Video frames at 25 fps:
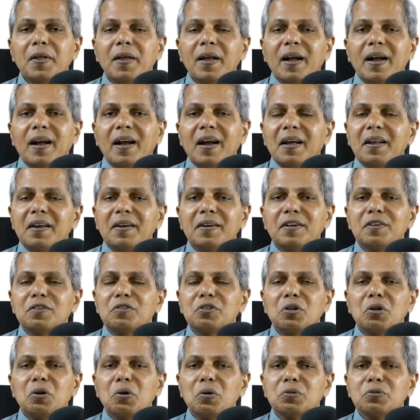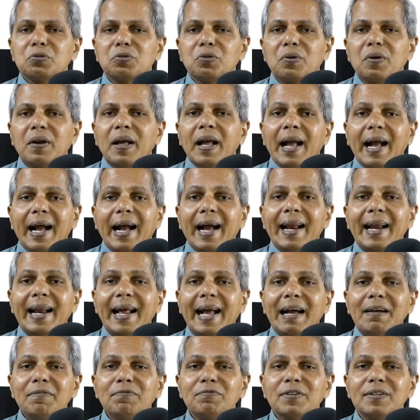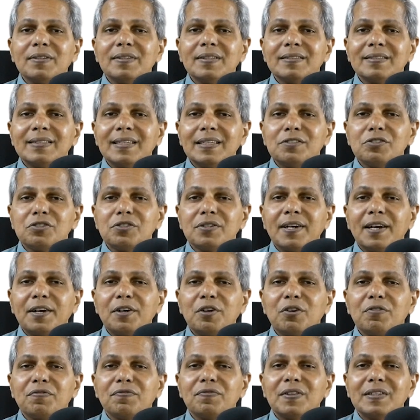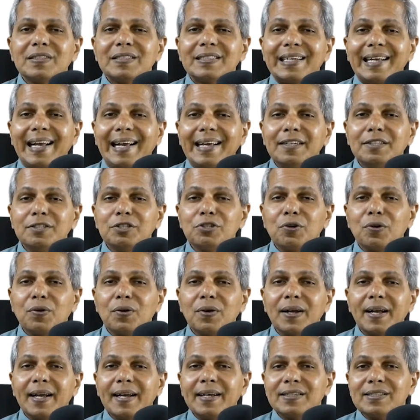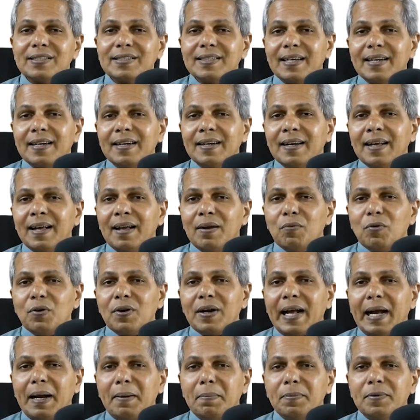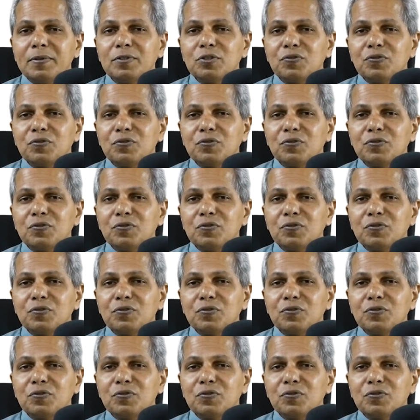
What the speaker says: And it goes on. And after this incident of this interrogation, what happens?